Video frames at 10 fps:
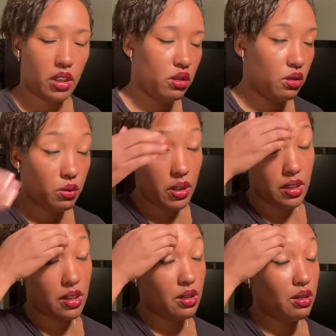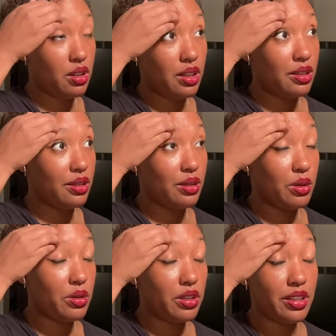what is it? Oh
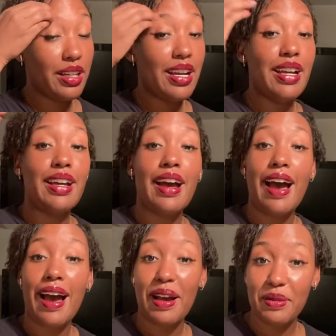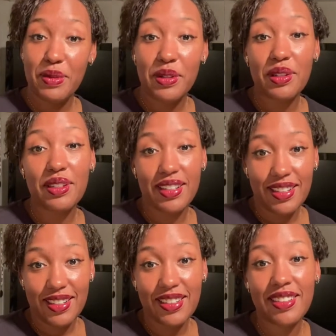Lord, I'm gonna
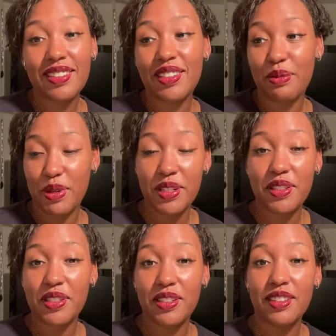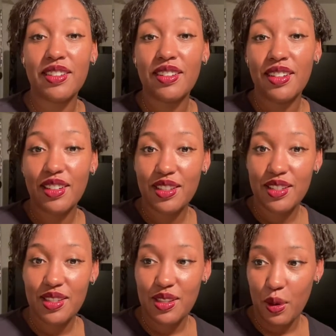link the picture
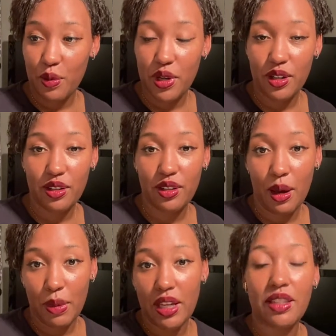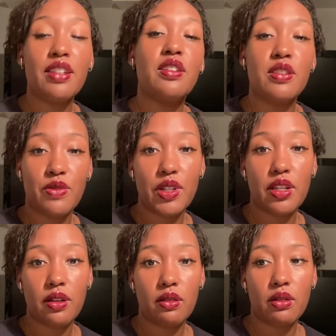somewhere. I mean, at the end of this
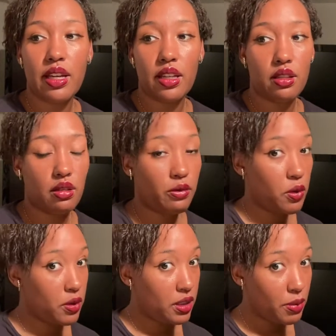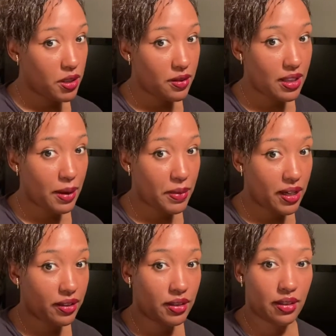video, and of course the picture's not
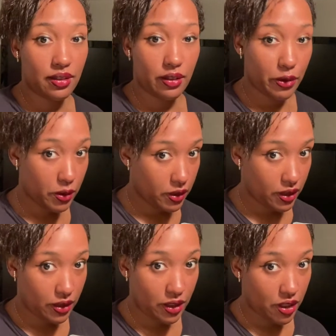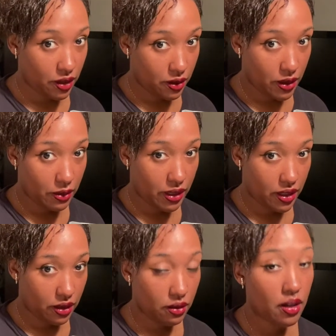mine. Of course, I'm gonna let y'all know that right
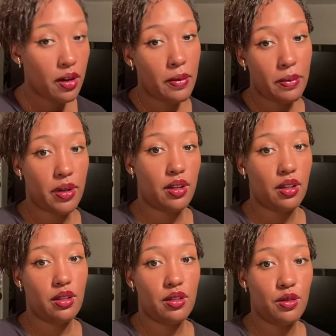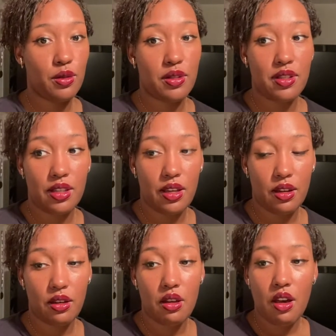now, but you're gonna see it.
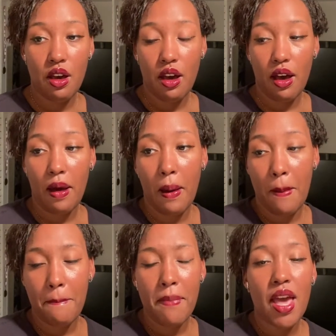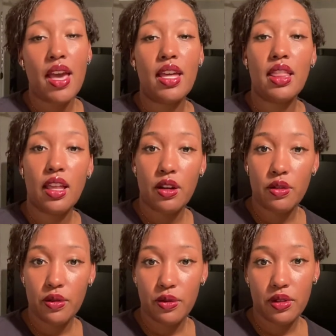And later
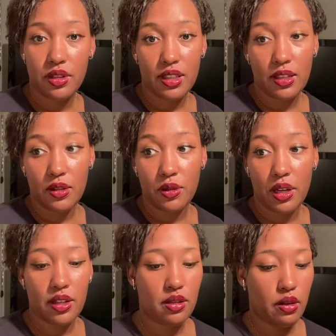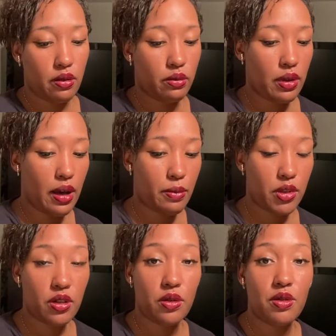on, just to let you guys know, I'm gonna show
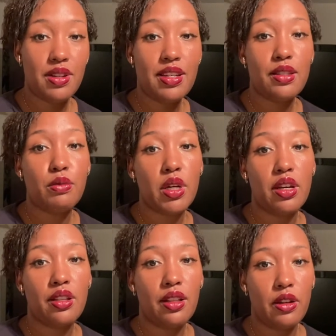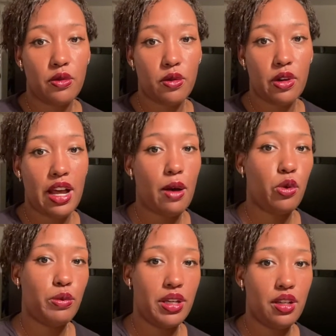you these, but later on I will
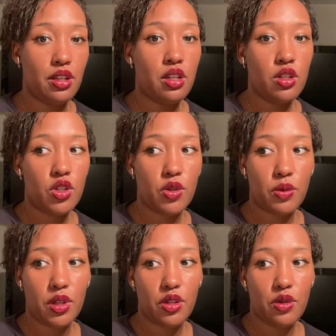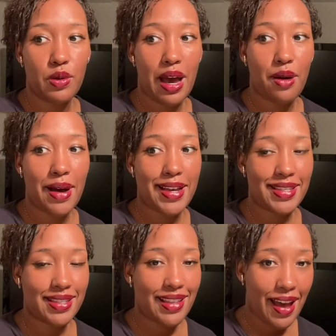be showing you how I
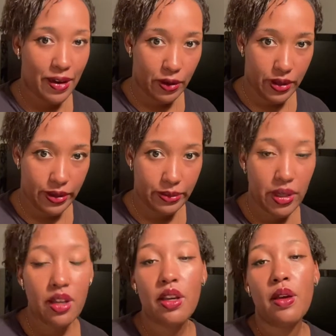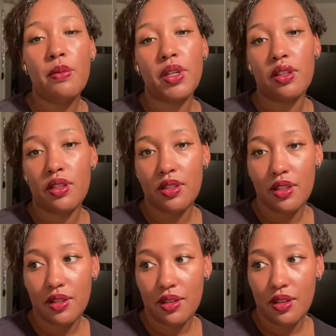style them, because
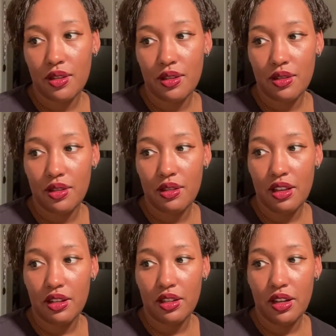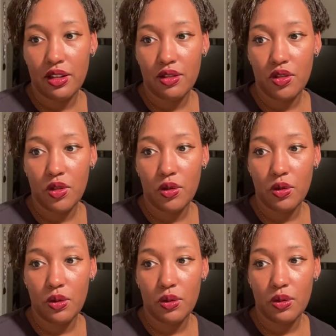this is dedicated to